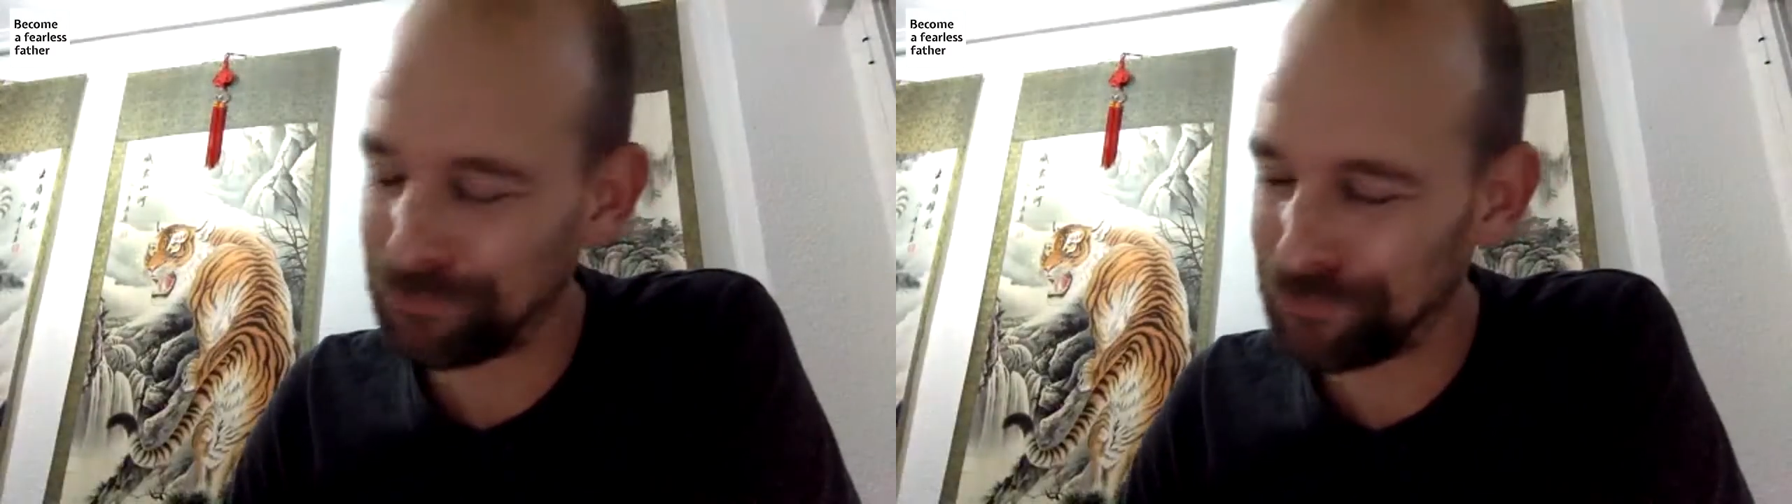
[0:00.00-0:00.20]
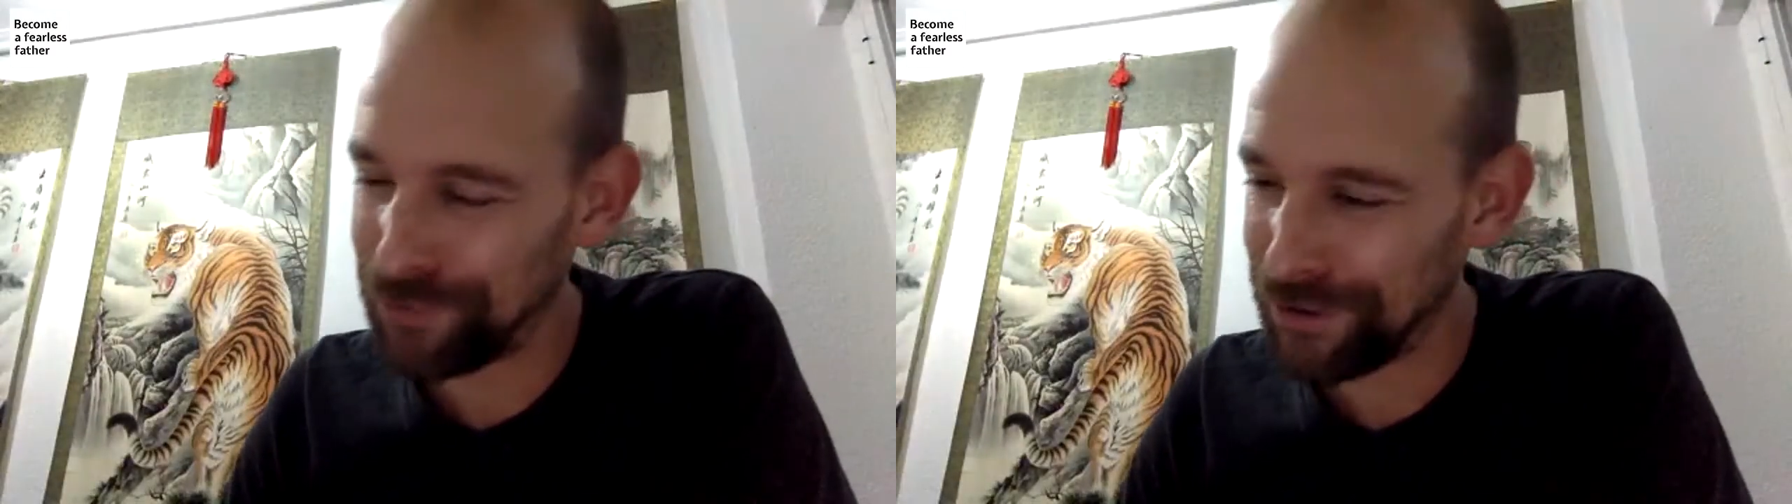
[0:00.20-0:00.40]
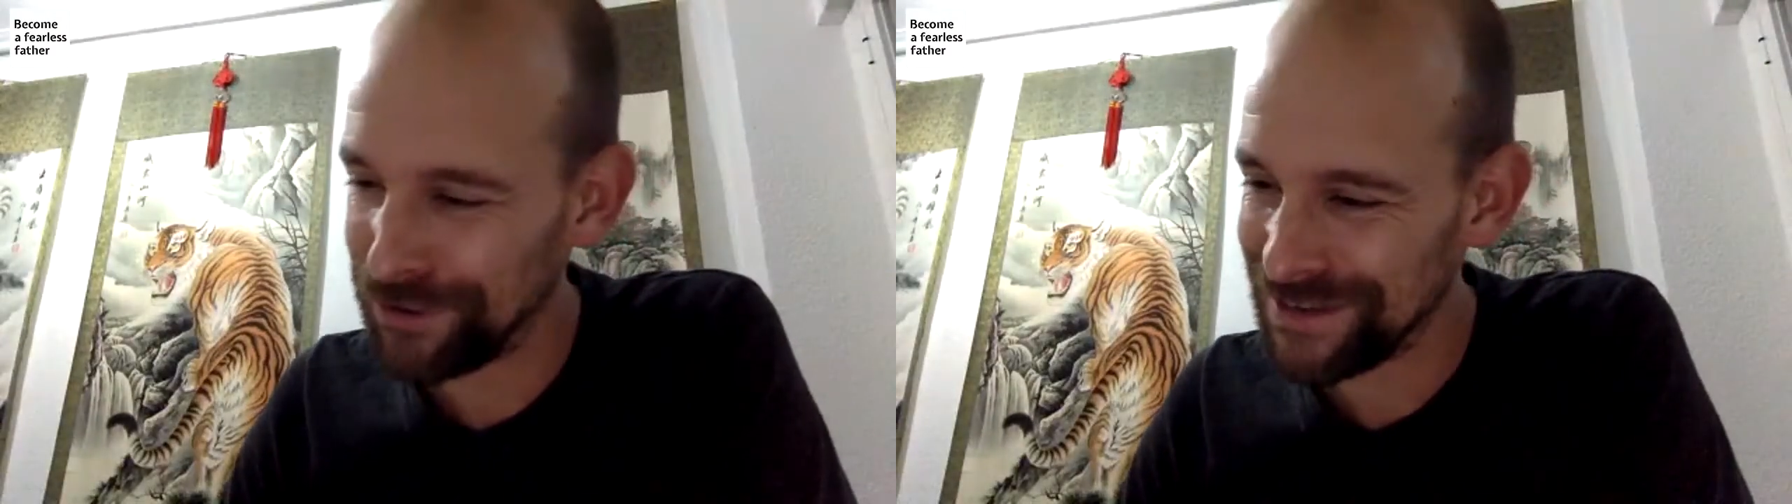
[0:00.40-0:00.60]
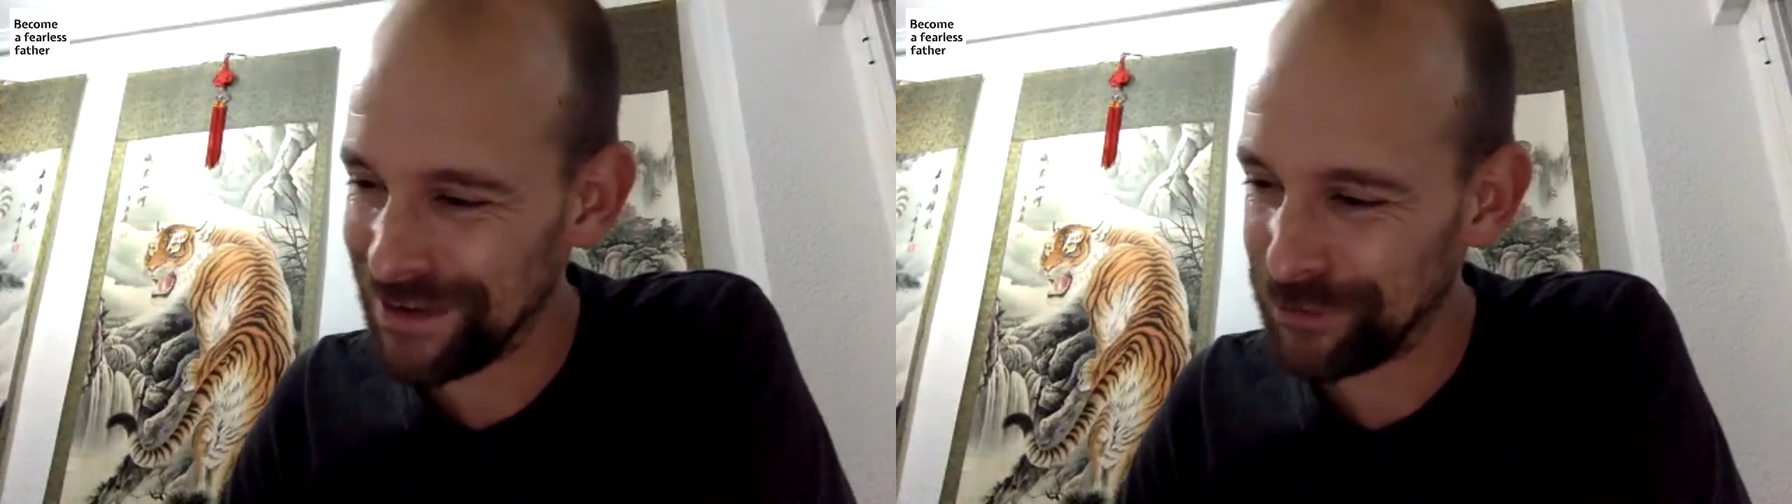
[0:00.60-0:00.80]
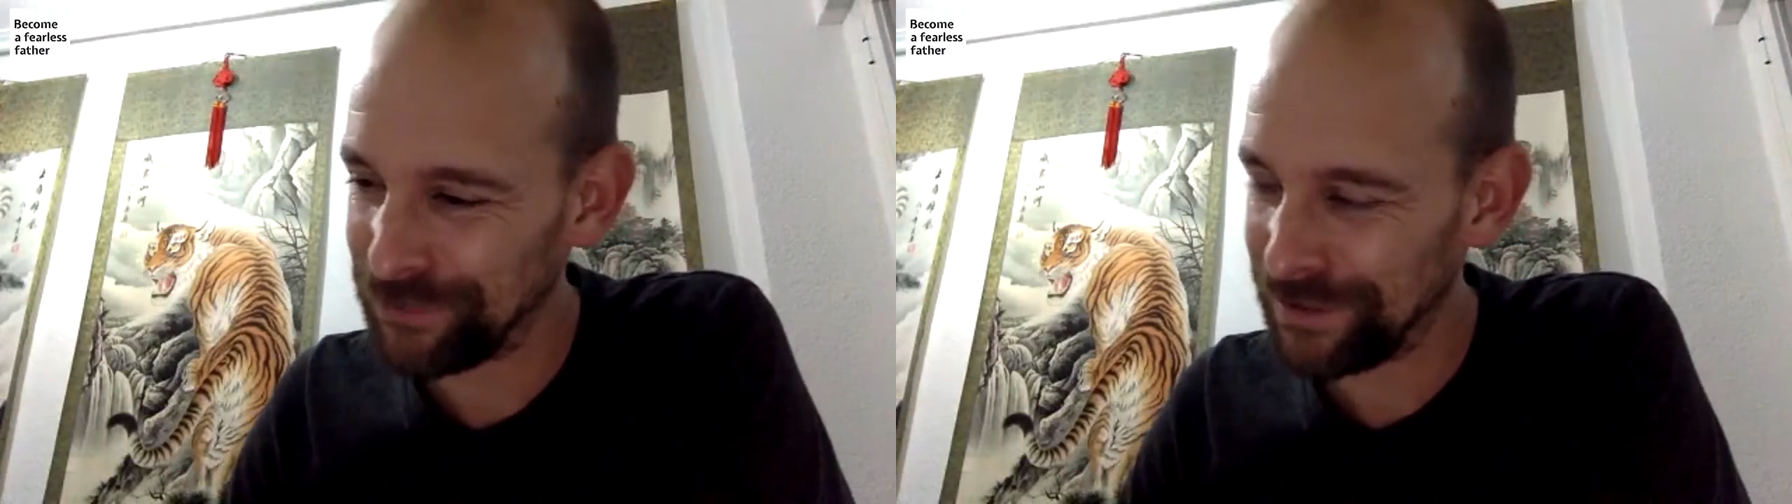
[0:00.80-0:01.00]
fathers
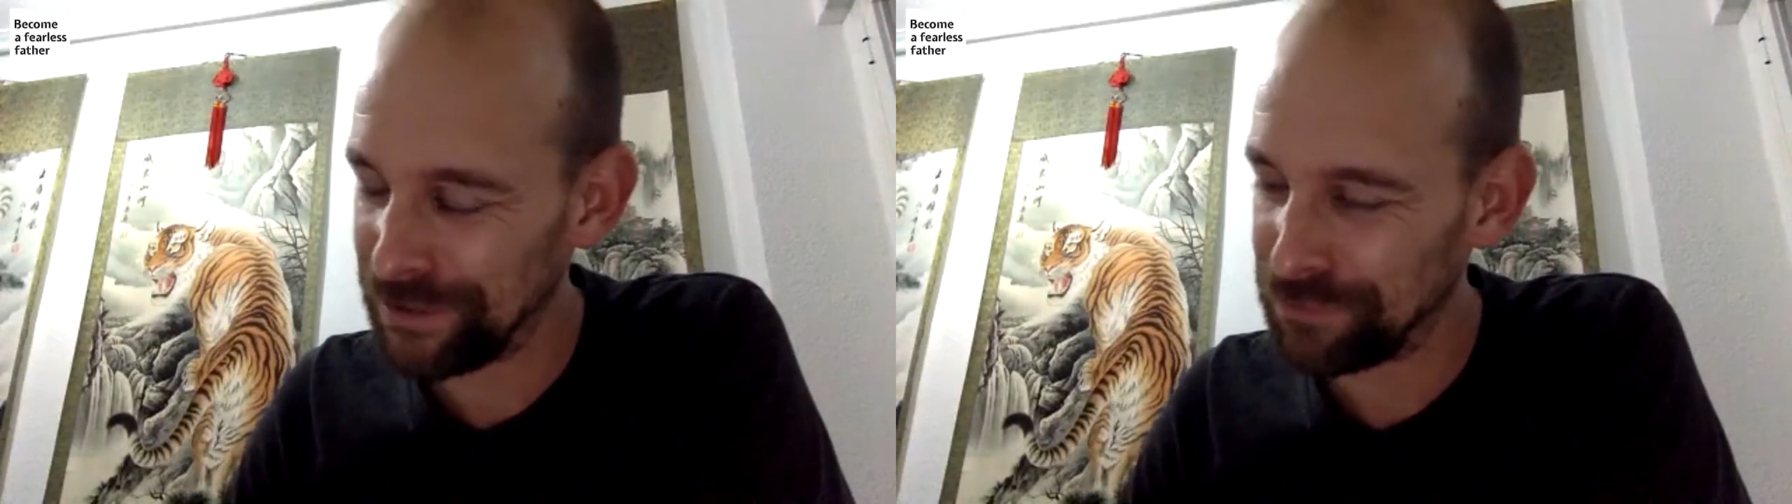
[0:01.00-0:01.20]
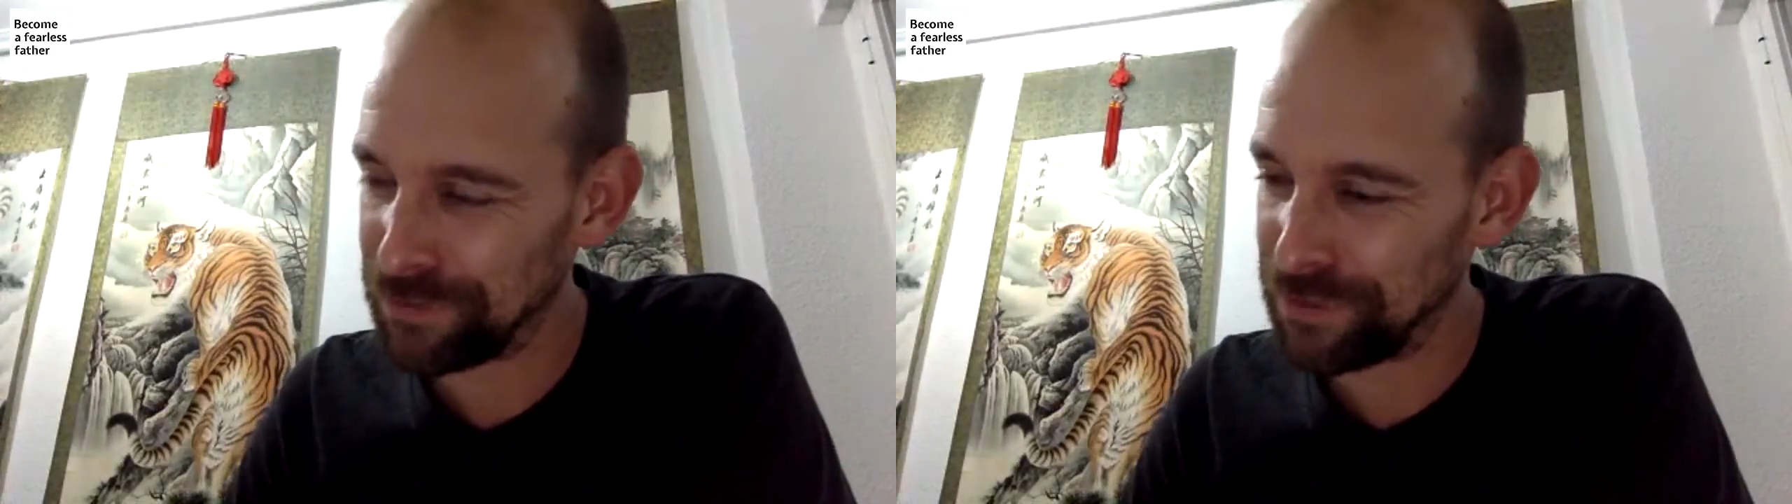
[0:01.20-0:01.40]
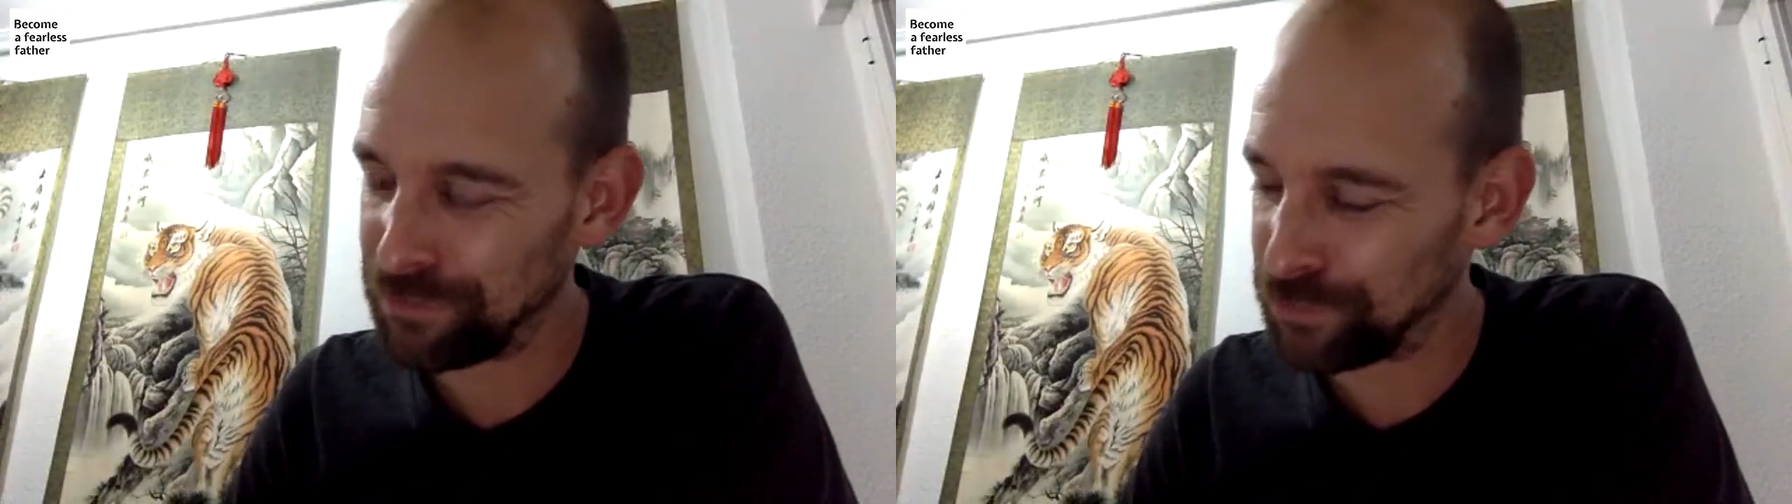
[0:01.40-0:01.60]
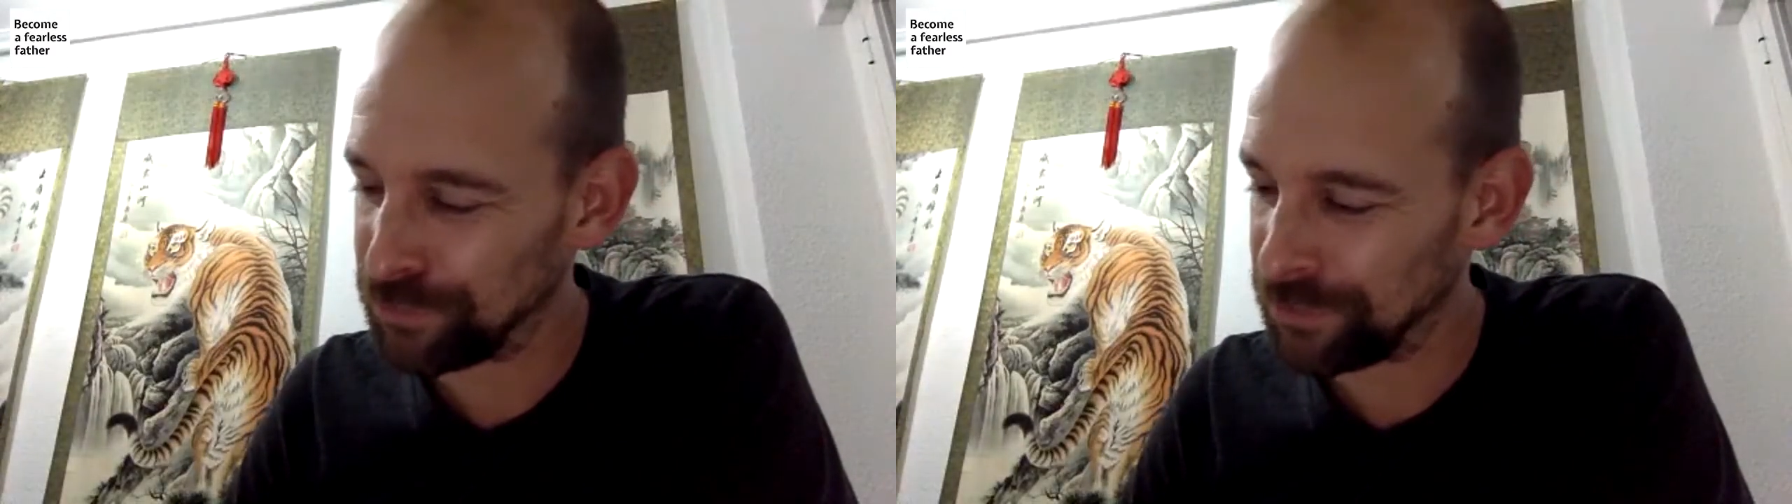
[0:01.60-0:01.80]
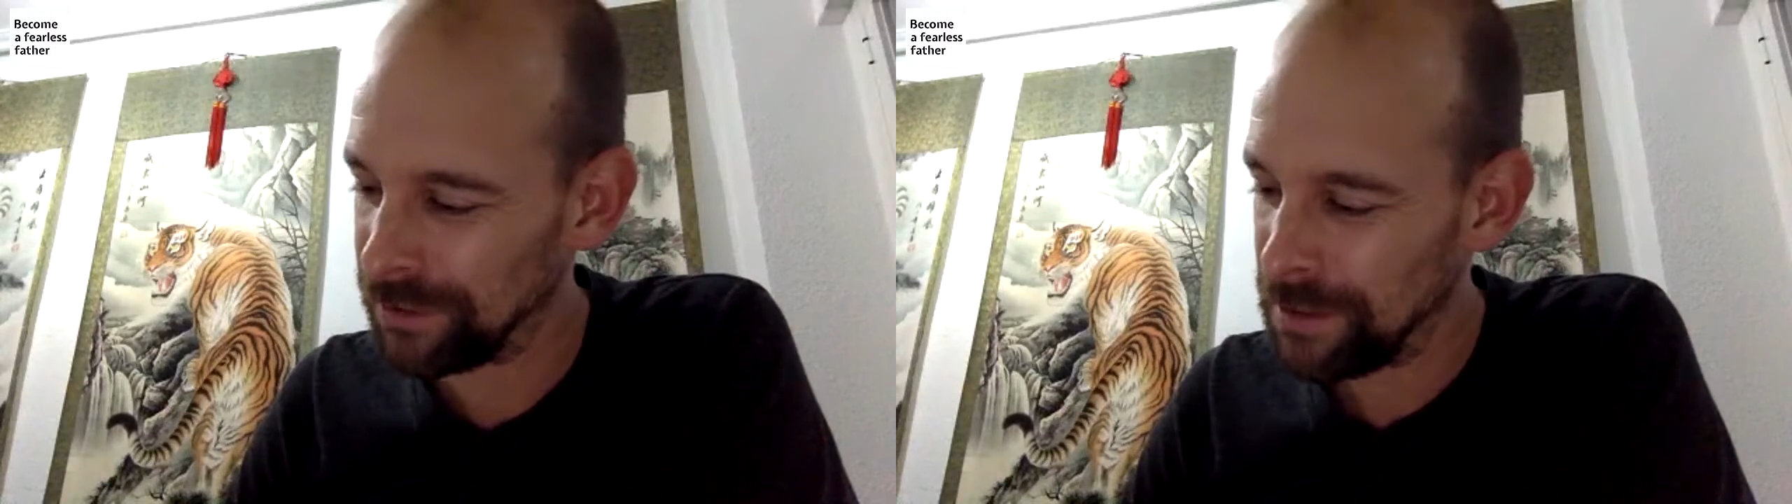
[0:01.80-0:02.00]
out there, even if
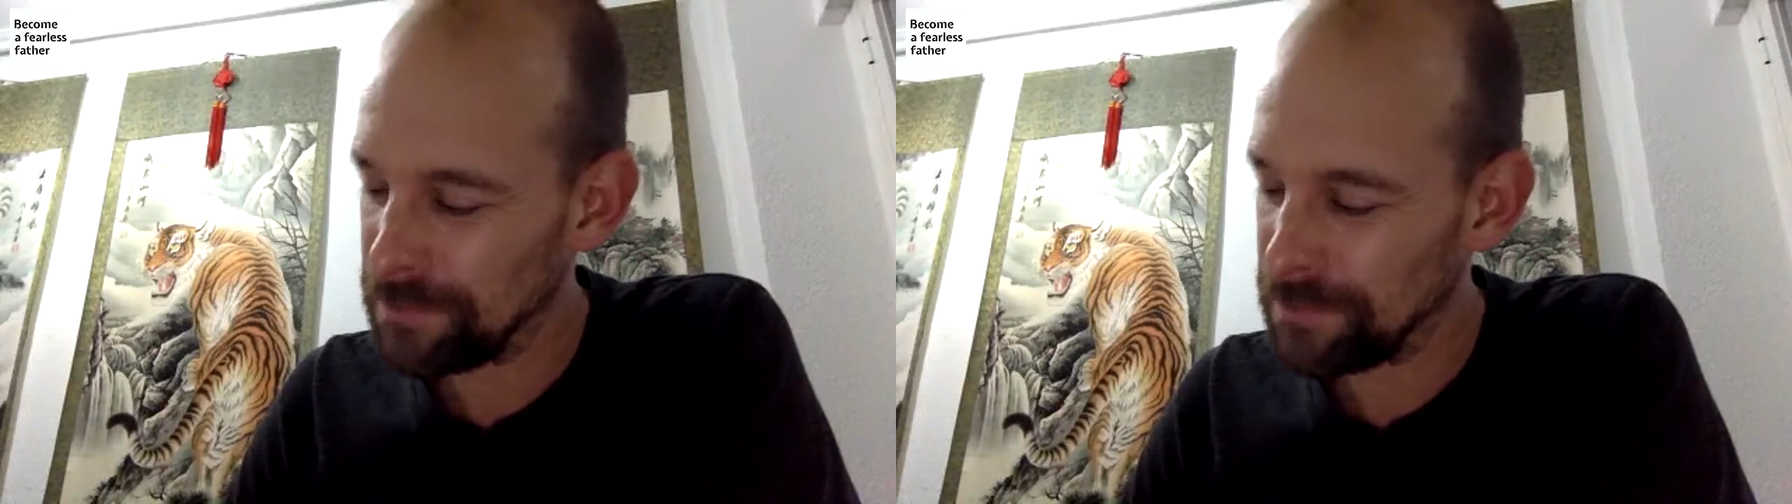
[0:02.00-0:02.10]
you're,